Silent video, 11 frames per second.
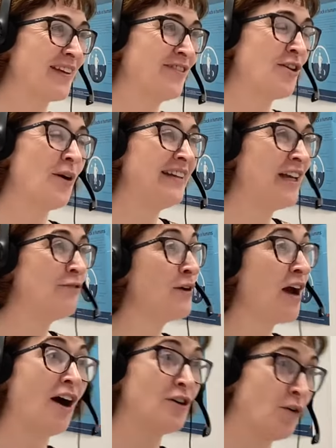so i think if
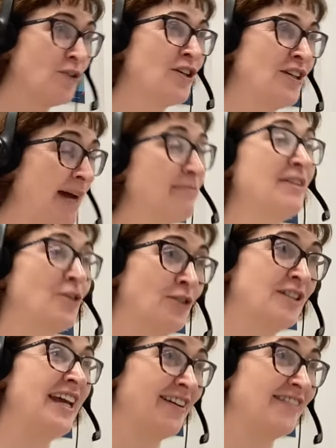we are going to adapt it's going
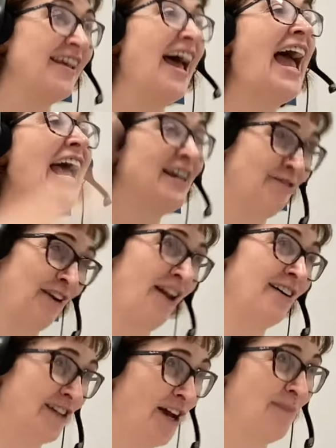to take us a heck of a
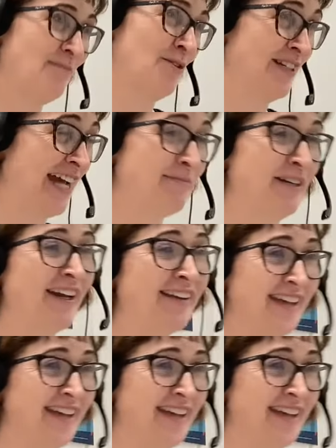long time to adapt and yeah.